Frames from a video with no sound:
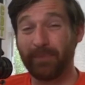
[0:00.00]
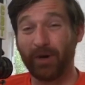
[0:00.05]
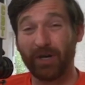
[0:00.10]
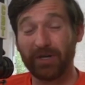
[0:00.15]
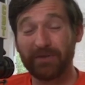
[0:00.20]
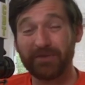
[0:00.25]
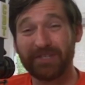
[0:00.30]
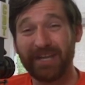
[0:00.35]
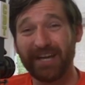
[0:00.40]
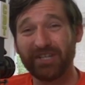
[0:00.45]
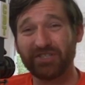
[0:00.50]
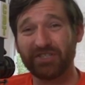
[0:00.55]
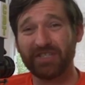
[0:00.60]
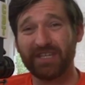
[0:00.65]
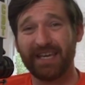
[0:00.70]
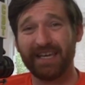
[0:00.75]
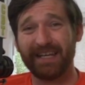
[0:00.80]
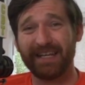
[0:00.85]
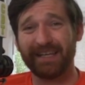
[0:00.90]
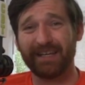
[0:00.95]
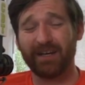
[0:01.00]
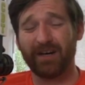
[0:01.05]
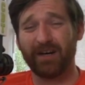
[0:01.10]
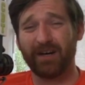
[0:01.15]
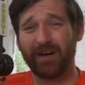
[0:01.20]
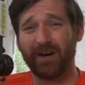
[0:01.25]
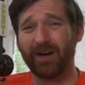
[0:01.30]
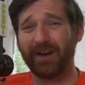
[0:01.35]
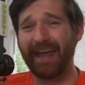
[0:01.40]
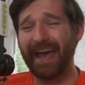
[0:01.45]
ball. He was actually hitting,
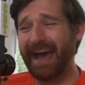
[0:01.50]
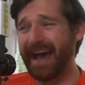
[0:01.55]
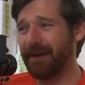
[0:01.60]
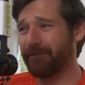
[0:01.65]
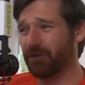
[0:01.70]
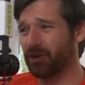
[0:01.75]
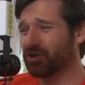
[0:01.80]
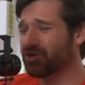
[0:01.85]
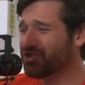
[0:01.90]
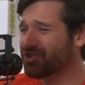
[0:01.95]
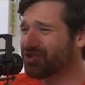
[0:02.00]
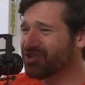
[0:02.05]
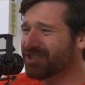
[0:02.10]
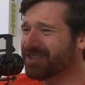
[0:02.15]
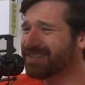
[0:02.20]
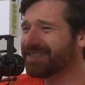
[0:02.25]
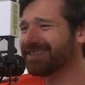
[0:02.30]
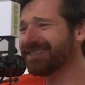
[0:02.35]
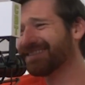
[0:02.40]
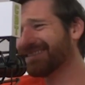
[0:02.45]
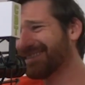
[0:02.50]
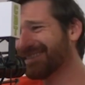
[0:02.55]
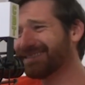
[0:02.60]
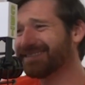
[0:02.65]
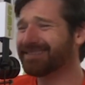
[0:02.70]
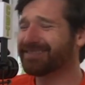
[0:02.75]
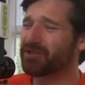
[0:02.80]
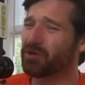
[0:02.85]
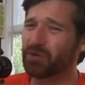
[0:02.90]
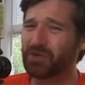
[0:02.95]
on average,
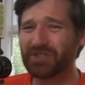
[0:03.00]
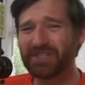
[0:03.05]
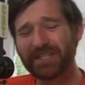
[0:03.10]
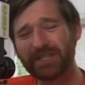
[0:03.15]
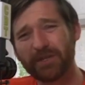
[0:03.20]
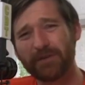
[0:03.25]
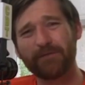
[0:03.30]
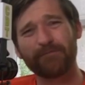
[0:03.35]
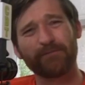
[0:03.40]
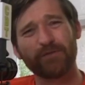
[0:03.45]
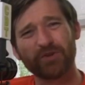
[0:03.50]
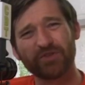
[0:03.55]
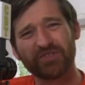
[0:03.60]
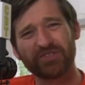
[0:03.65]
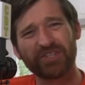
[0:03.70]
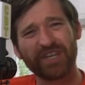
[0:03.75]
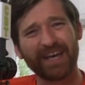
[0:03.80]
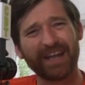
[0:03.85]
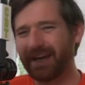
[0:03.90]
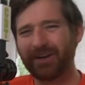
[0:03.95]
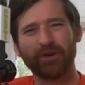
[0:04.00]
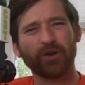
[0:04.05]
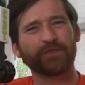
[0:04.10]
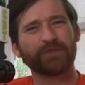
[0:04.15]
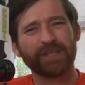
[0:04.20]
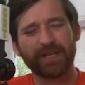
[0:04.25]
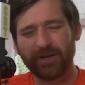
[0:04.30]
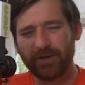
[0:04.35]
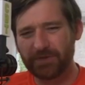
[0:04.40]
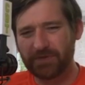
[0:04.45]
towards the end of the first set. I don't know
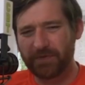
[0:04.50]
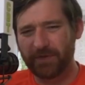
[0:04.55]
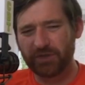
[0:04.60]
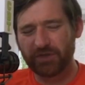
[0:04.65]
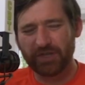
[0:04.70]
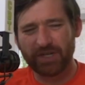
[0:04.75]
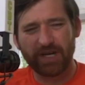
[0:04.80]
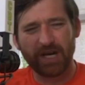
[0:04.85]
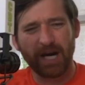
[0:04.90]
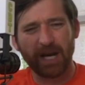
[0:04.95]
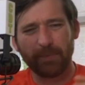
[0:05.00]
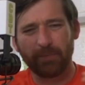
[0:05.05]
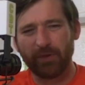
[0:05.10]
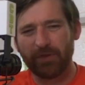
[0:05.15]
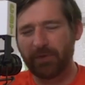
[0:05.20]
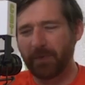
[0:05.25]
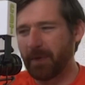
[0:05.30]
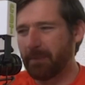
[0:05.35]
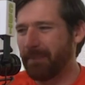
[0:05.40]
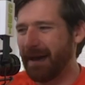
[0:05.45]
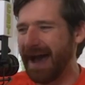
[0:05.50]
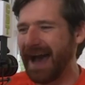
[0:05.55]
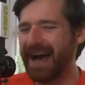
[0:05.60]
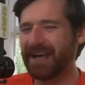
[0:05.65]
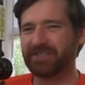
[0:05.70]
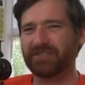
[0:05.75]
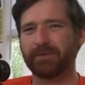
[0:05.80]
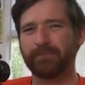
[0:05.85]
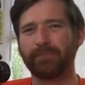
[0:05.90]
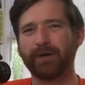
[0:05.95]
if Kyrgios eventually caught up with him and
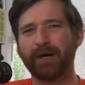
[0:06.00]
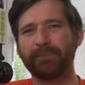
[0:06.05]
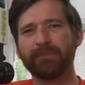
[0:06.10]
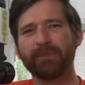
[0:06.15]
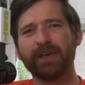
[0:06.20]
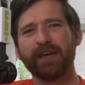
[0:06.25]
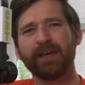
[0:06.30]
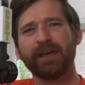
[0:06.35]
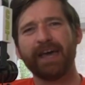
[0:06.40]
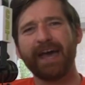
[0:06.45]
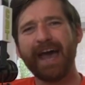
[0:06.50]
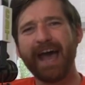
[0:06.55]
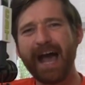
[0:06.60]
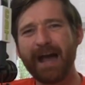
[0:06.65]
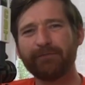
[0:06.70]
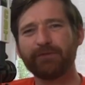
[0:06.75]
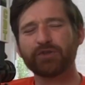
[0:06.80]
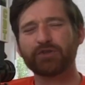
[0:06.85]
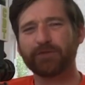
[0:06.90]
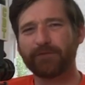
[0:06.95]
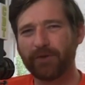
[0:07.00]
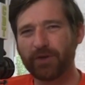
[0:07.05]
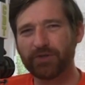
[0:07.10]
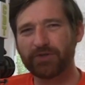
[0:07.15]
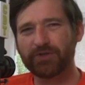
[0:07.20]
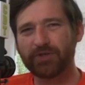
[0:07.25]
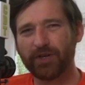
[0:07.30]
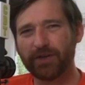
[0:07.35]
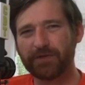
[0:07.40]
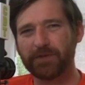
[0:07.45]
passed him, but average
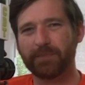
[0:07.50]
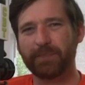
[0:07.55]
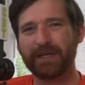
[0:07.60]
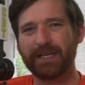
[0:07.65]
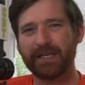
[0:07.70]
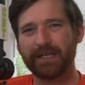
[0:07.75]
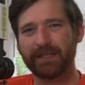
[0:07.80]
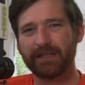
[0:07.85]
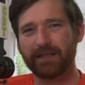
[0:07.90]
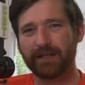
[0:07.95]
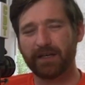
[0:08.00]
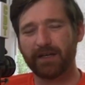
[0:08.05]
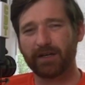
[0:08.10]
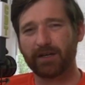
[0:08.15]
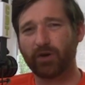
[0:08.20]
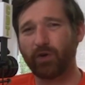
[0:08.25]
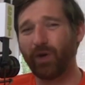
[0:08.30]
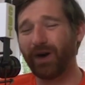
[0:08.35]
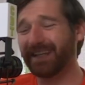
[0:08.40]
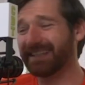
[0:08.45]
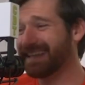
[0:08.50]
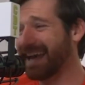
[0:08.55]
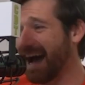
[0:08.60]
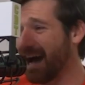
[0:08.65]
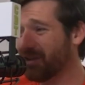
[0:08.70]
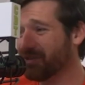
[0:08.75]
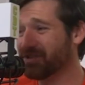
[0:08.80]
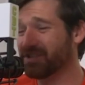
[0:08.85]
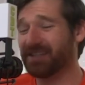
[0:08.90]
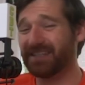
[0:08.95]
first serve speed,
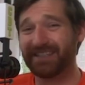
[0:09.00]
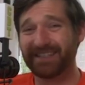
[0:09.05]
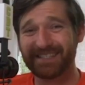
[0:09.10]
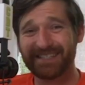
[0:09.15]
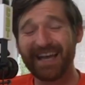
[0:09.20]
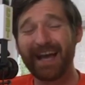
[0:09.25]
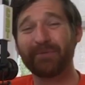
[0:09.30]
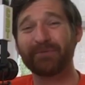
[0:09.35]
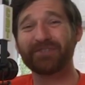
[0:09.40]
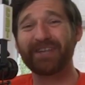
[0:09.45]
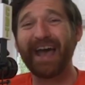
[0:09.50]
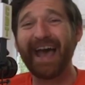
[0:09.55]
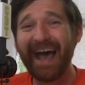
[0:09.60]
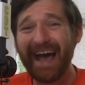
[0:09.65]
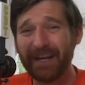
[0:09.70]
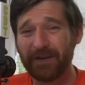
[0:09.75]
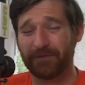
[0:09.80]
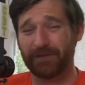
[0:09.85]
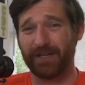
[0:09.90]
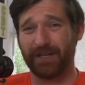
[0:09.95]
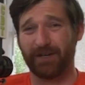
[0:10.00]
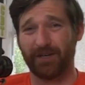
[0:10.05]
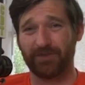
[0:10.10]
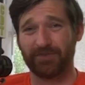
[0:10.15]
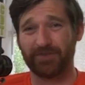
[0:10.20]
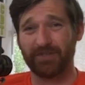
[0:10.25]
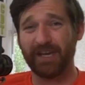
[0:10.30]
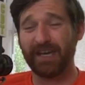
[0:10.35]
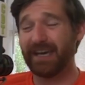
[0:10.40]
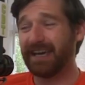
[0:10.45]
Kwiatkowski, this guy was ahead of
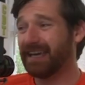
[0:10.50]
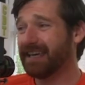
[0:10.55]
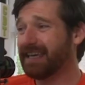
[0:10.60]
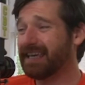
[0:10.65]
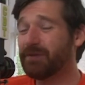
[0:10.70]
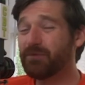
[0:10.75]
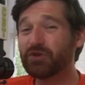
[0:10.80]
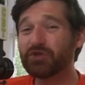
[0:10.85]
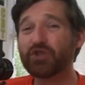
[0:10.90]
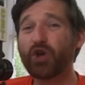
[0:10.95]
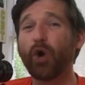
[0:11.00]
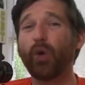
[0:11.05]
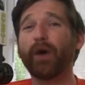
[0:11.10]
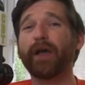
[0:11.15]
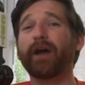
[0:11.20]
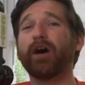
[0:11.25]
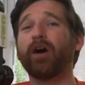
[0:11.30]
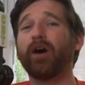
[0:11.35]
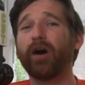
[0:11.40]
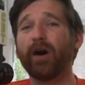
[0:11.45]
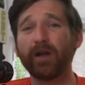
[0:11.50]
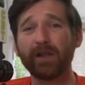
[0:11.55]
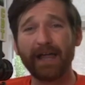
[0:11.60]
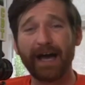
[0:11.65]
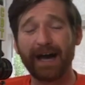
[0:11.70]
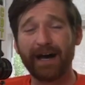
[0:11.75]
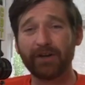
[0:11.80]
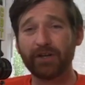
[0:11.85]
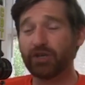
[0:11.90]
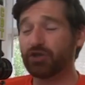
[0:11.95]
Kyrgios. He was going all
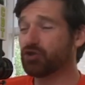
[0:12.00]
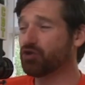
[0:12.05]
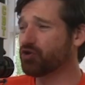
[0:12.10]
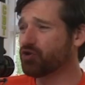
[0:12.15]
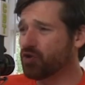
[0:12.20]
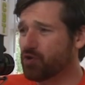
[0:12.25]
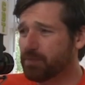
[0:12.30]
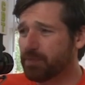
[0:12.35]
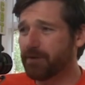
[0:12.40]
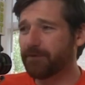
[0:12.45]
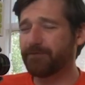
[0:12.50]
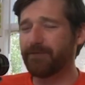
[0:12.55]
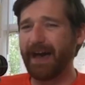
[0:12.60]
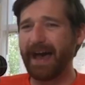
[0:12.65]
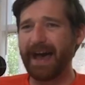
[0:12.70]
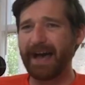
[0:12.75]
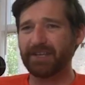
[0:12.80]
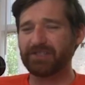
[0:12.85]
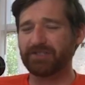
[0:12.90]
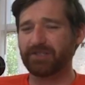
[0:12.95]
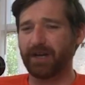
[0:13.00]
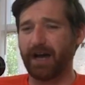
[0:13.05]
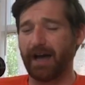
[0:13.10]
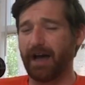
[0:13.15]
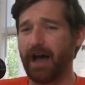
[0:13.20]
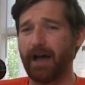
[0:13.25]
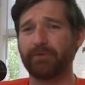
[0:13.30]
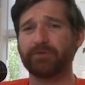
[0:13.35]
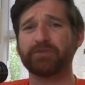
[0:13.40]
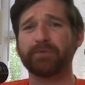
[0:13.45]
out, super fast.
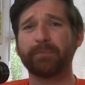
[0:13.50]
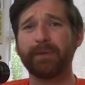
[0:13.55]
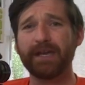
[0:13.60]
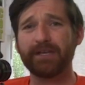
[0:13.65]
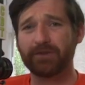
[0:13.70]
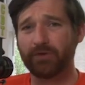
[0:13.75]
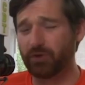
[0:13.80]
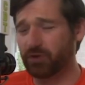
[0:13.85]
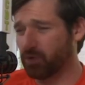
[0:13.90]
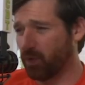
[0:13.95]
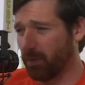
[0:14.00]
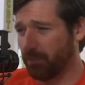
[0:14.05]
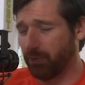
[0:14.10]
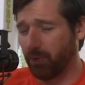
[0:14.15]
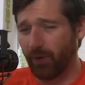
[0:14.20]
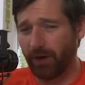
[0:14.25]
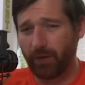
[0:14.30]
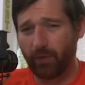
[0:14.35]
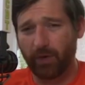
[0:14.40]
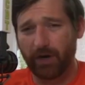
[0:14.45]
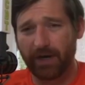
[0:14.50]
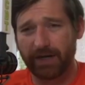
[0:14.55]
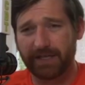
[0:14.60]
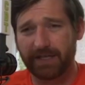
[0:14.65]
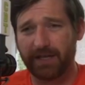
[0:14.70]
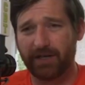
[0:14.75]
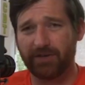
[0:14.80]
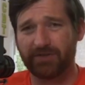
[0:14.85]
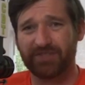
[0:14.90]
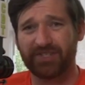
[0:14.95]
I was amazed. There was one point where
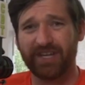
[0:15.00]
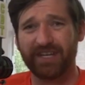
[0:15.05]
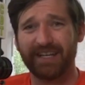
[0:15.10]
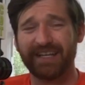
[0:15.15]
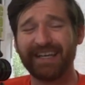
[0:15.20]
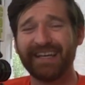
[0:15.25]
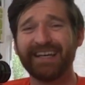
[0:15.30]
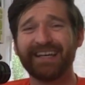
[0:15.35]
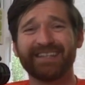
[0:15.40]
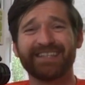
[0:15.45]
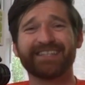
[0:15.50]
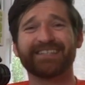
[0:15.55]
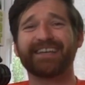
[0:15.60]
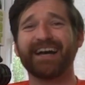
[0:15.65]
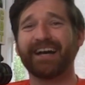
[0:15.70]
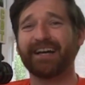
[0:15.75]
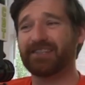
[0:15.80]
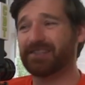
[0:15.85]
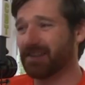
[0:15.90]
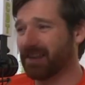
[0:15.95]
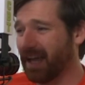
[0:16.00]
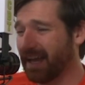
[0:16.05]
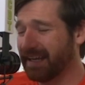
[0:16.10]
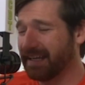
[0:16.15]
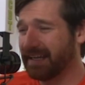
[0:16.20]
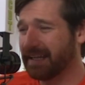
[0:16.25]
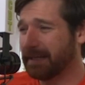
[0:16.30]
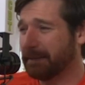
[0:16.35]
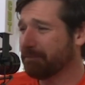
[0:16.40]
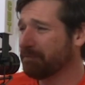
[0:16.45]
Kyrgios said, this guy is
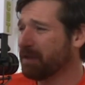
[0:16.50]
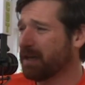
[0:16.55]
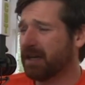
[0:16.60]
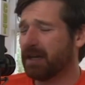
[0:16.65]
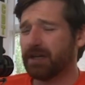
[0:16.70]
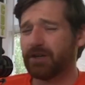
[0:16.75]
lightning.